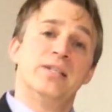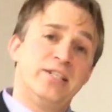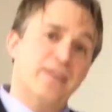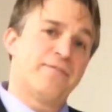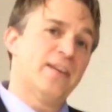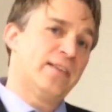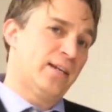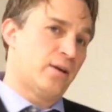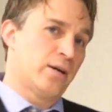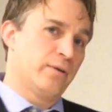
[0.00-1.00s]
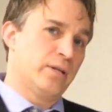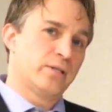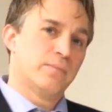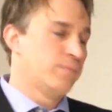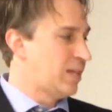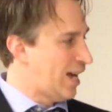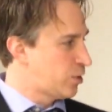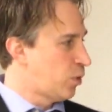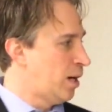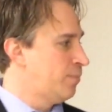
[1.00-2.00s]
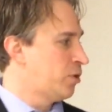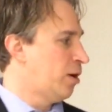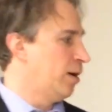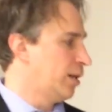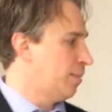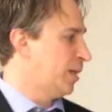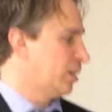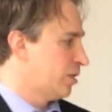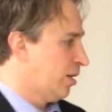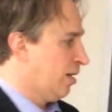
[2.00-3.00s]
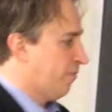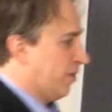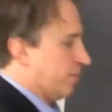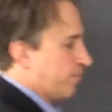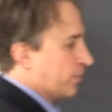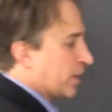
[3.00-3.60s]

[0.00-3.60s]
Different than arteries. That's why I'm drawing them, because they're different.